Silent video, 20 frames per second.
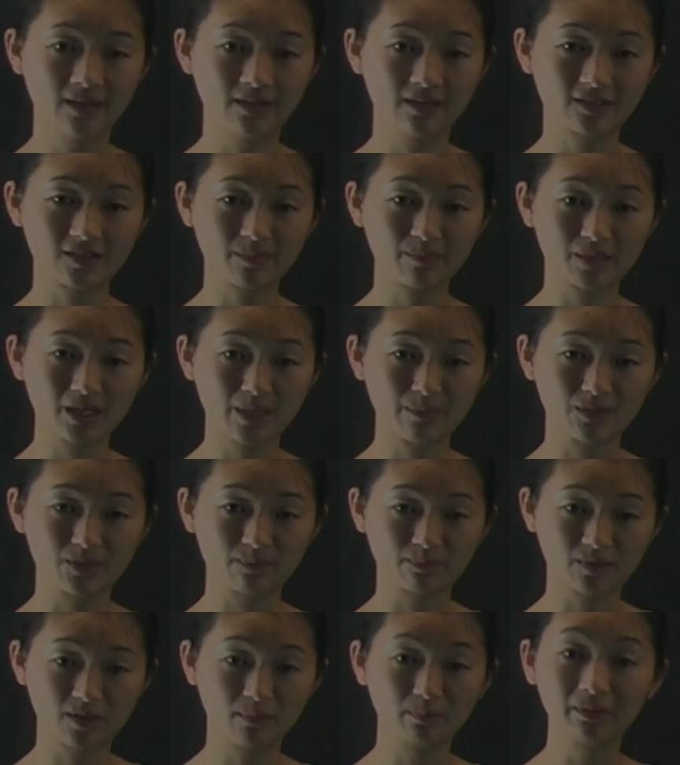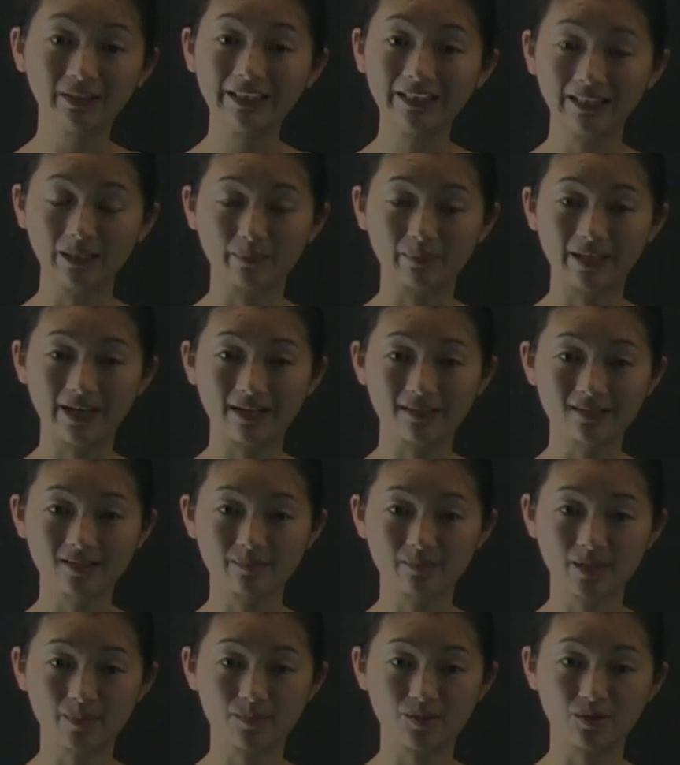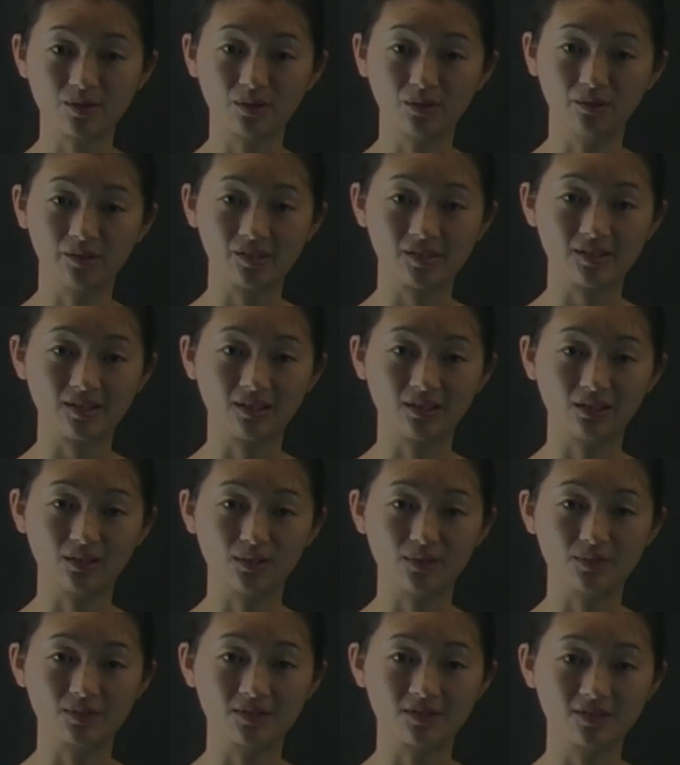sometimes completely black, sometimes you can only see the nose,